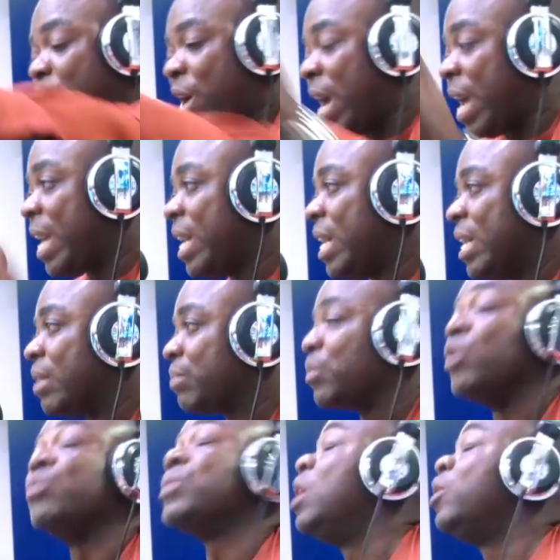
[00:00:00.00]
me, I catch your
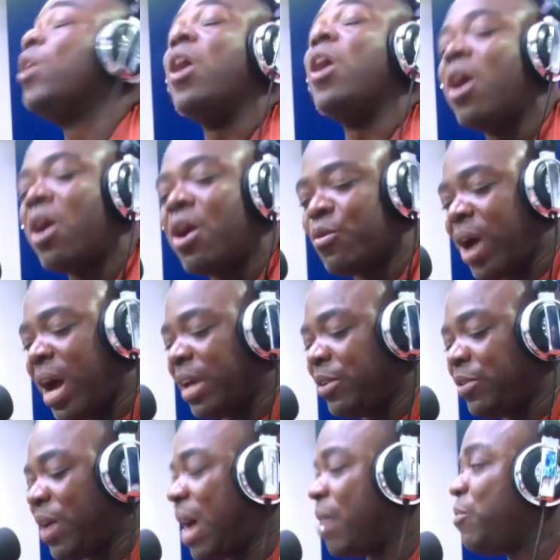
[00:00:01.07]
breath. No, what
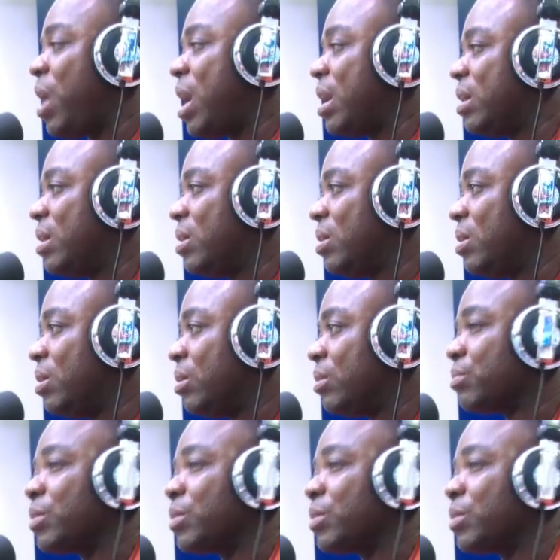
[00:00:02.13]
TV are you who here?